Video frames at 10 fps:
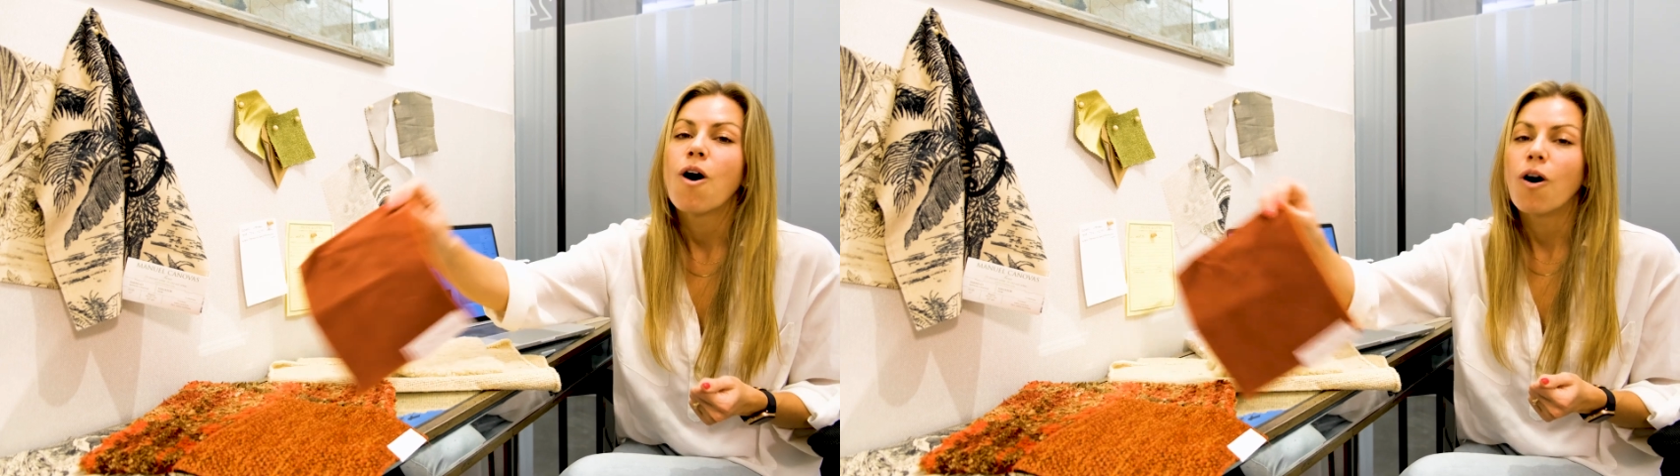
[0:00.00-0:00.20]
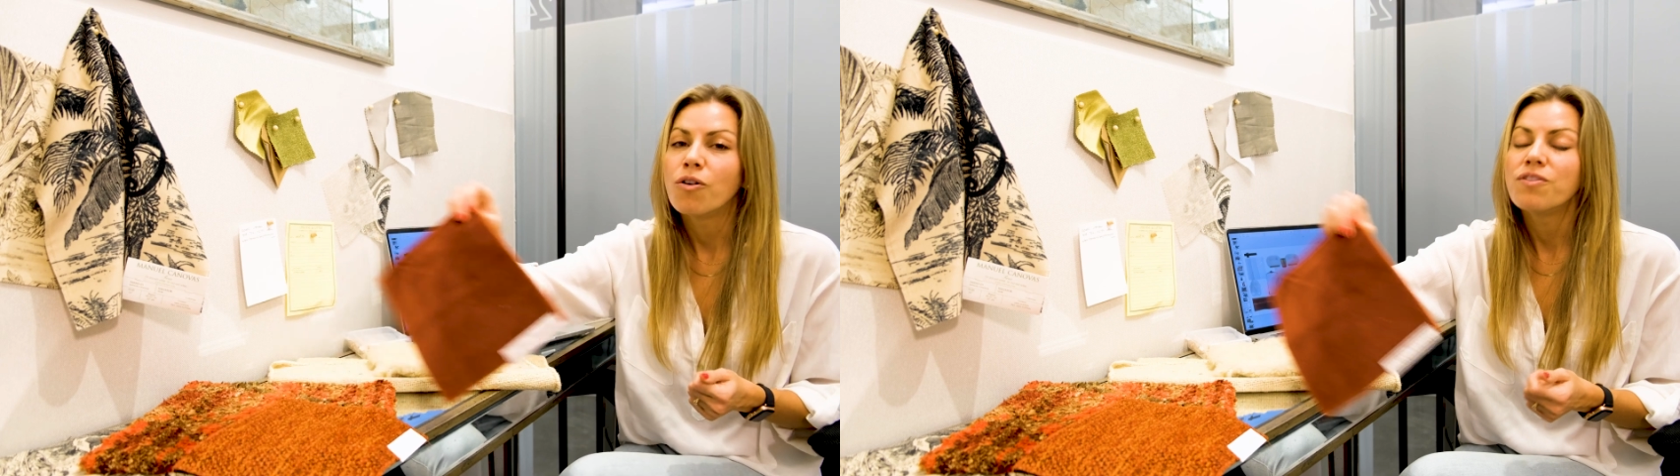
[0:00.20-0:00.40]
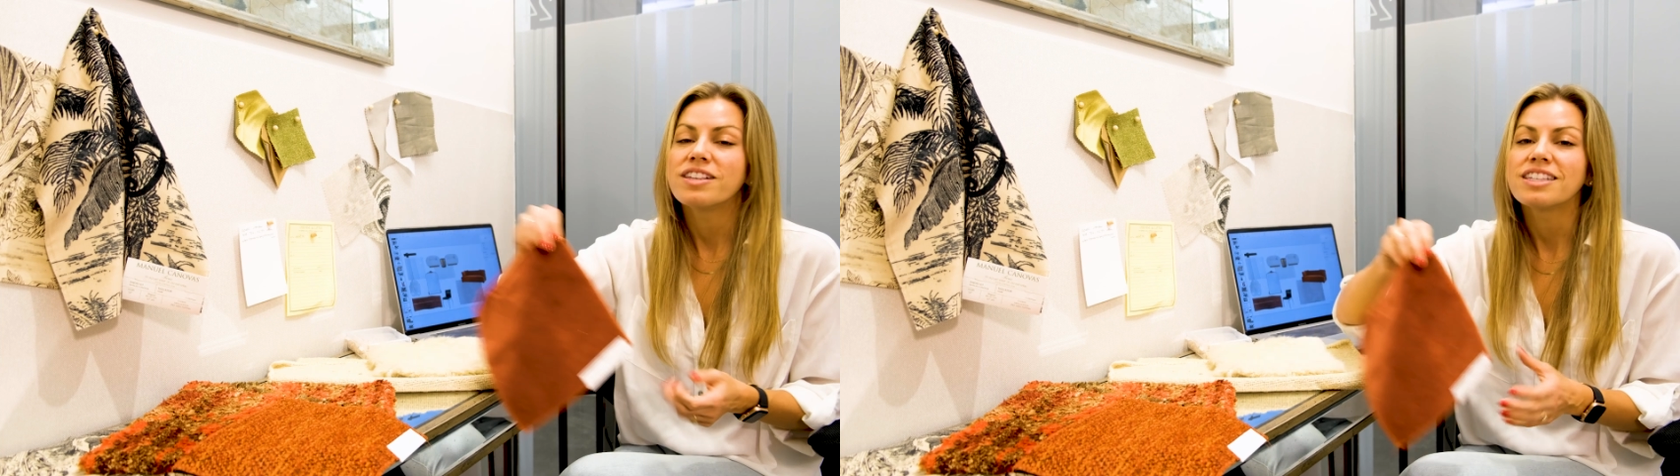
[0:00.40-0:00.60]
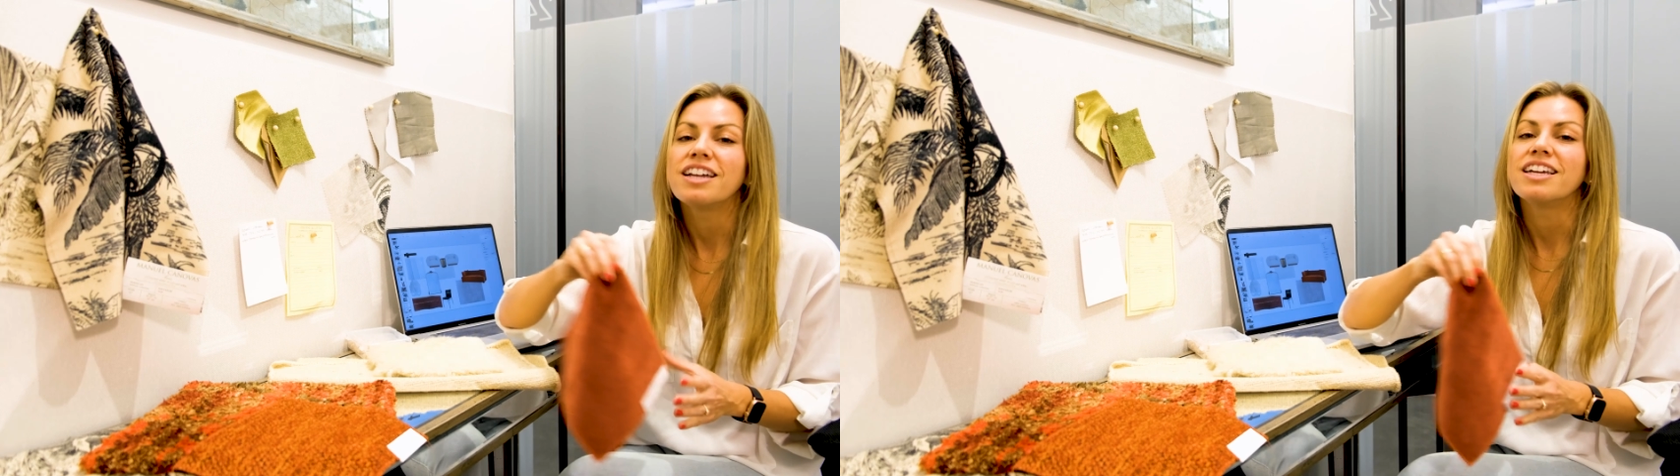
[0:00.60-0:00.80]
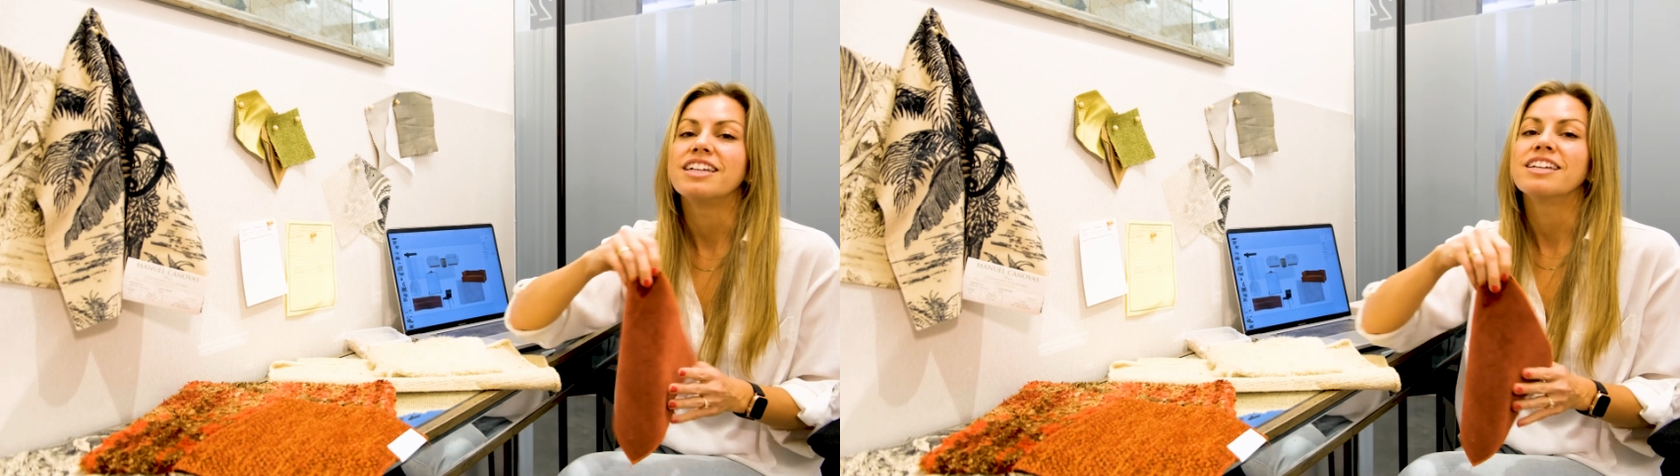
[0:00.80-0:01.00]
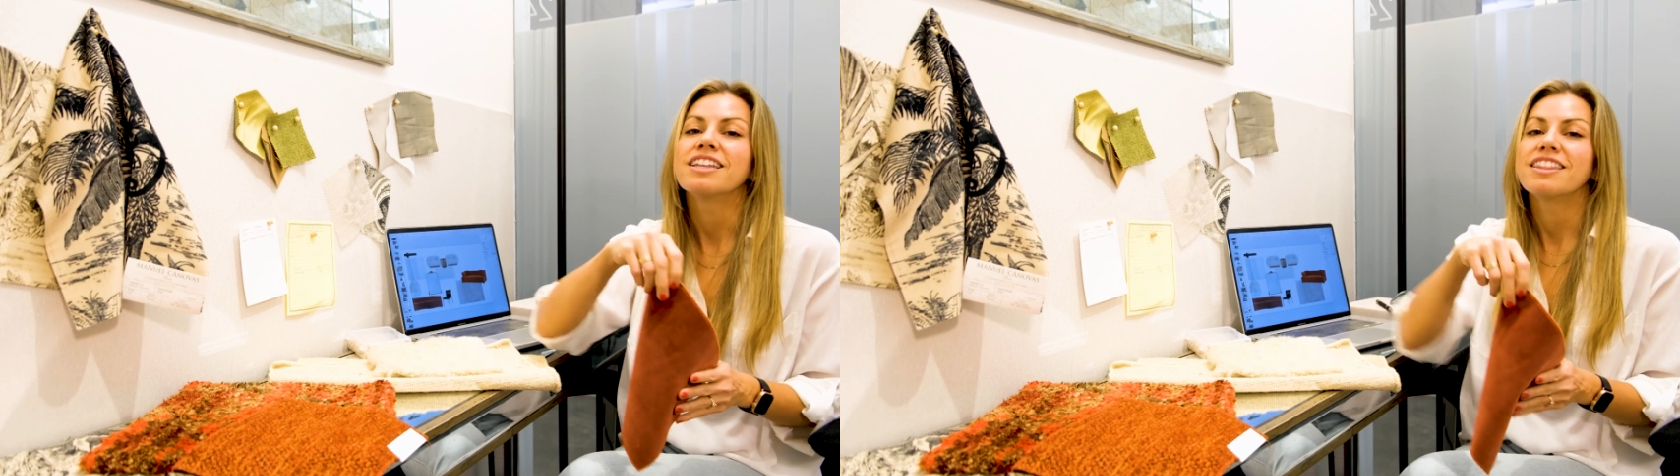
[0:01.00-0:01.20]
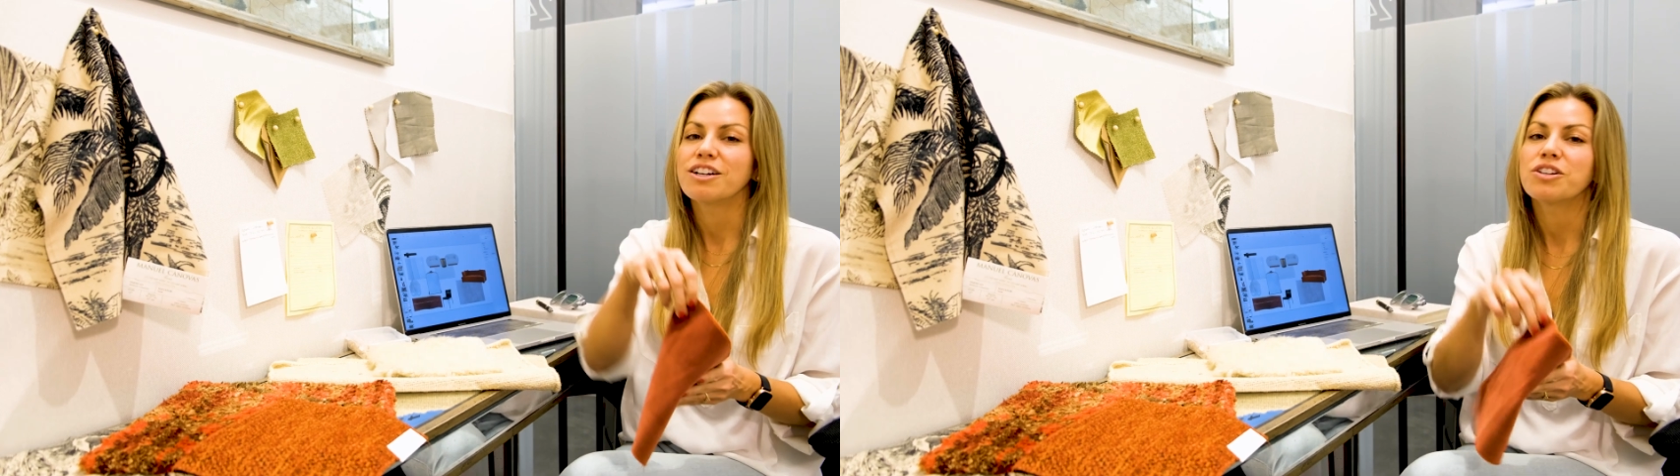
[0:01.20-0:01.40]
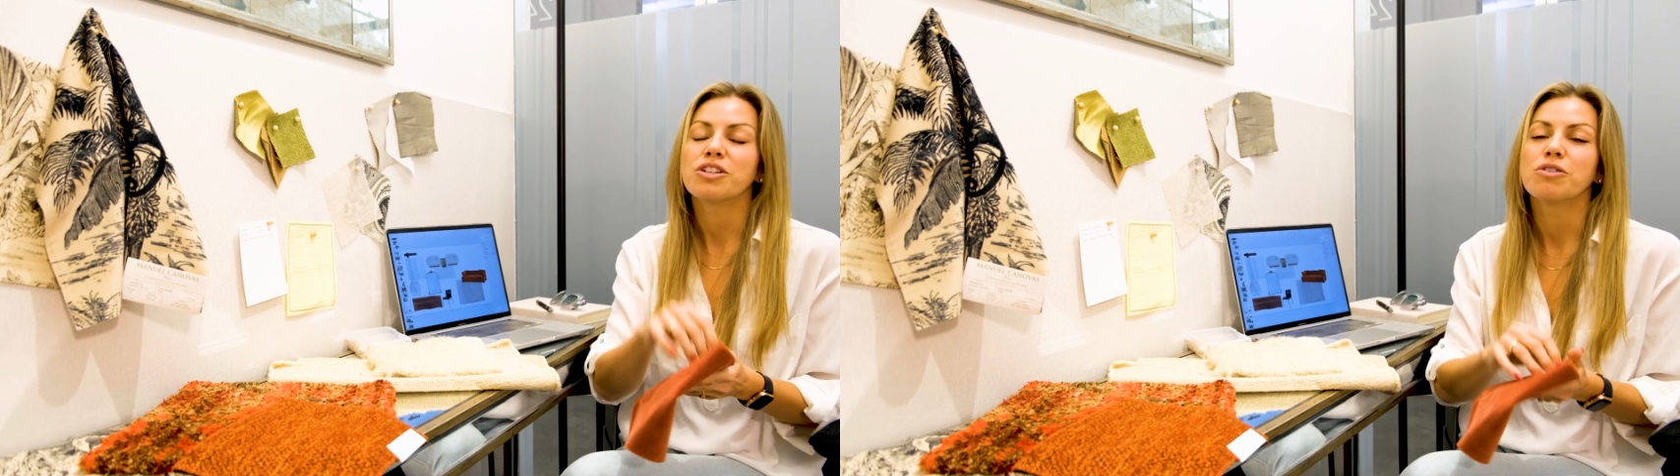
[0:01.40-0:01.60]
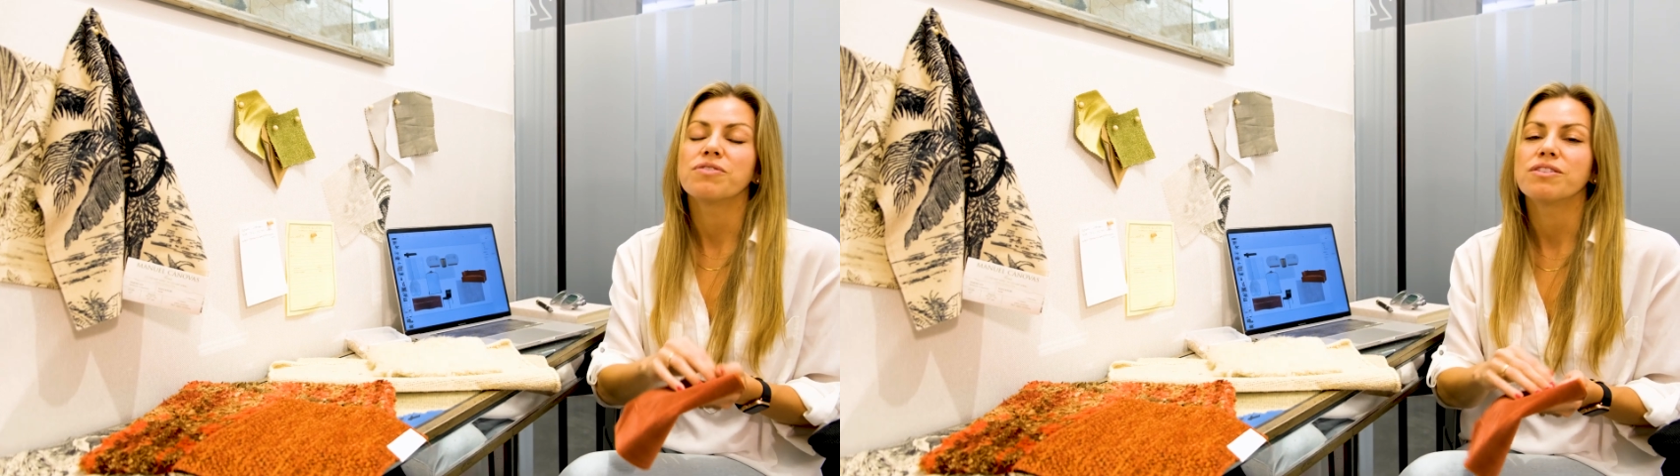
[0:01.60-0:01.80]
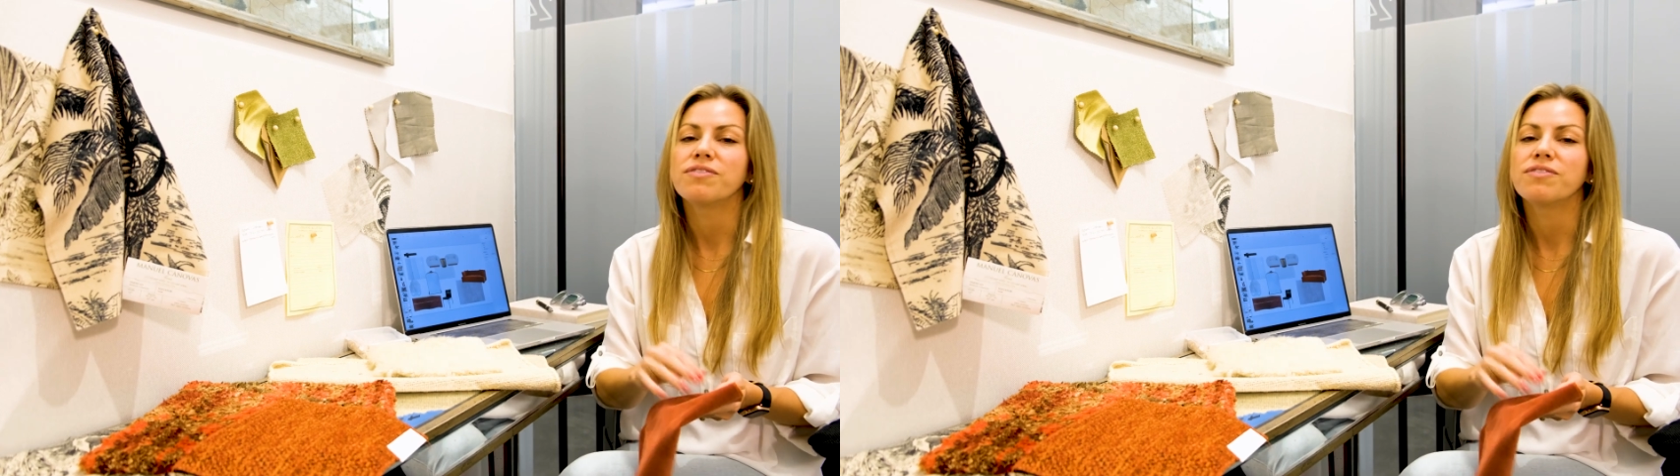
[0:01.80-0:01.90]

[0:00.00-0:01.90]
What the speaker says: all of a sudden their sofa